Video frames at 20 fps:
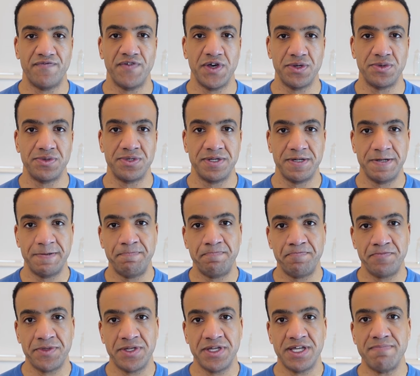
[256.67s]
phone.
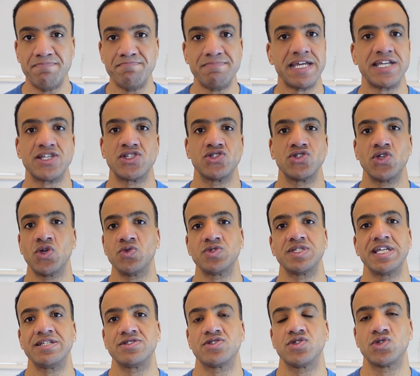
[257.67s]
It makes no
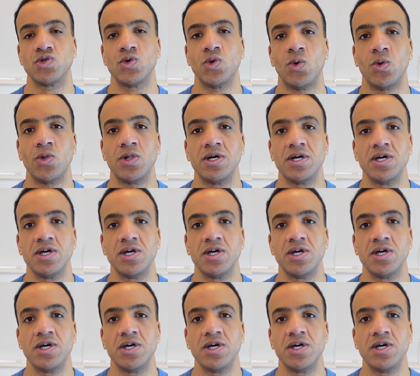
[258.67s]
sense at all.